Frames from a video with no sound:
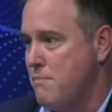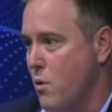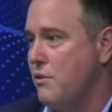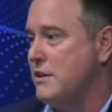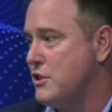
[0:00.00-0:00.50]

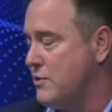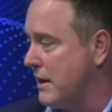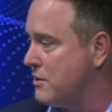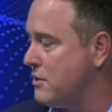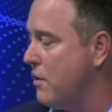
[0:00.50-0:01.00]
More than
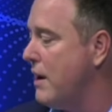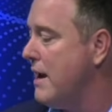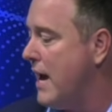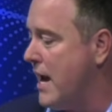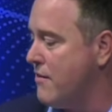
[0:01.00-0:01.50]
strength. So
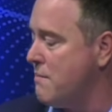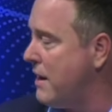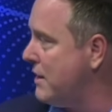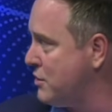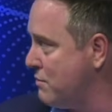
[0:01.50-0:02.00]

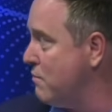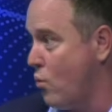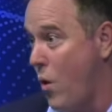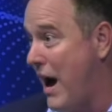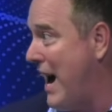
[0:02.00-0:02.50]
everybody's
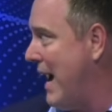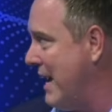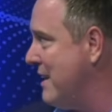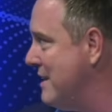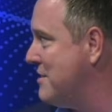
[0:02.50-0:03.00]

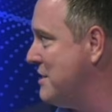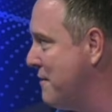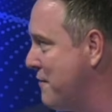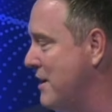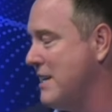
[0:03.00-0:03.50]
why is
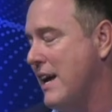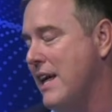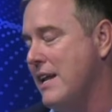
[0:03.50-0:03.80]
different,